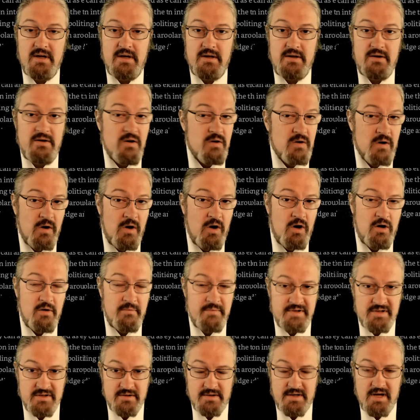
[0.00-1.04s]
your home
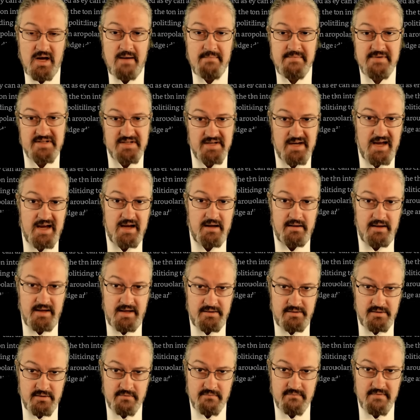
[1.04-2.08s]
and your domicile
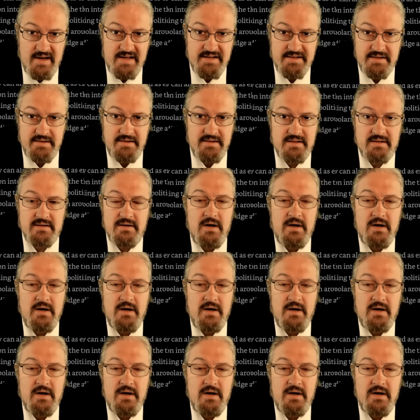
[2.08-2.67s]
and your residence